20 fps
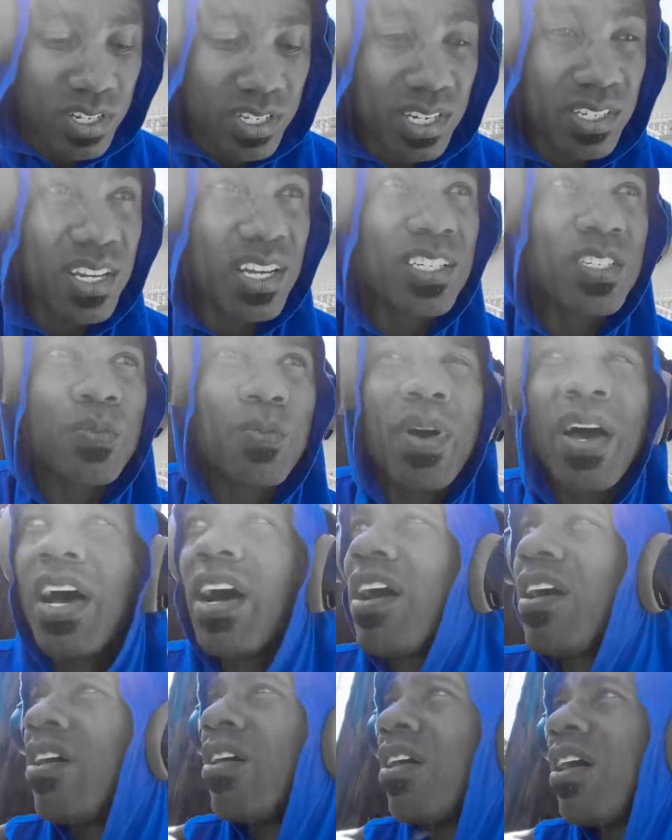as I
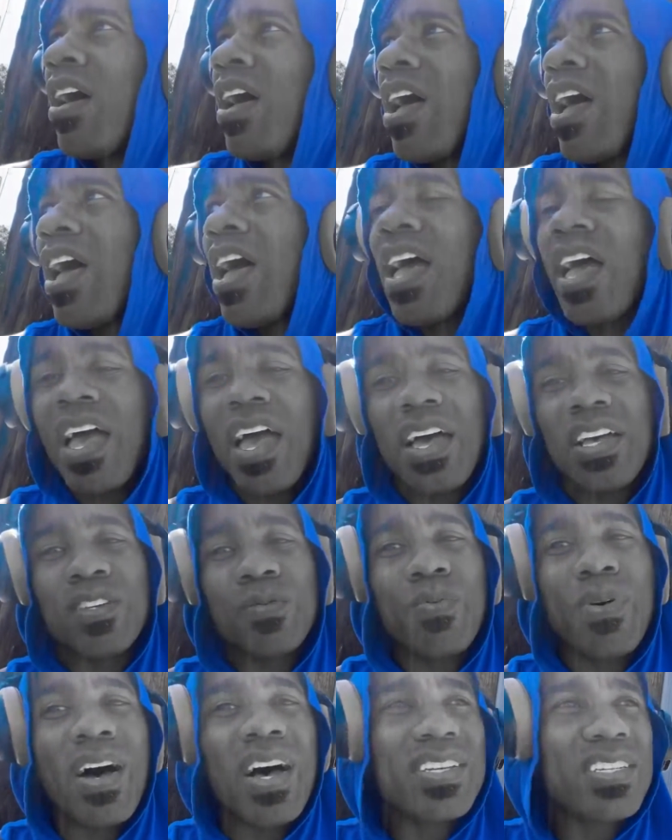smile, as
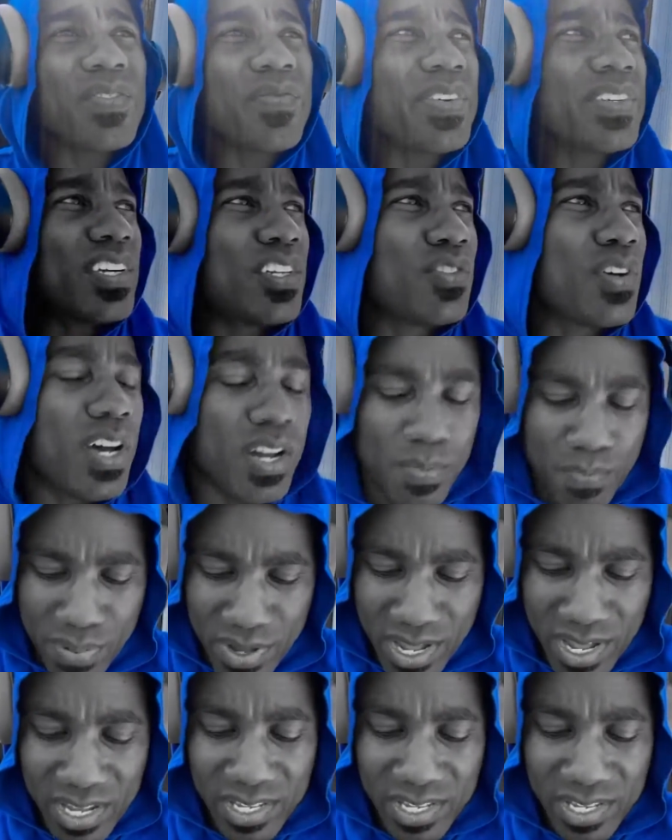positive as I try to be,